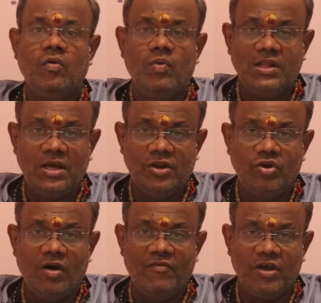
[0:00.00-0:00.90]
whether
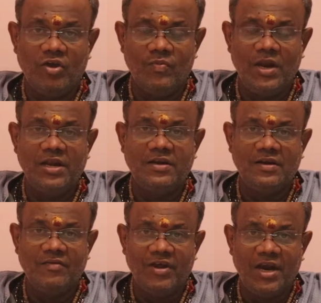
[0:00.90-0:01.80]
you have
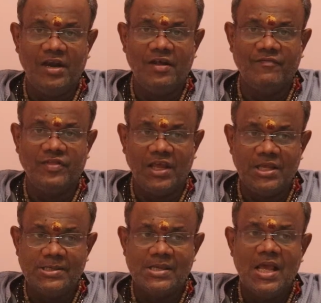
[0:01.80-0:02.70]
accumulated a variety of
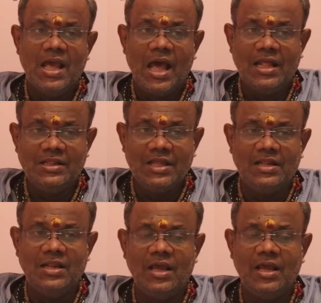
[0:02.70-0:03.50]
things, and then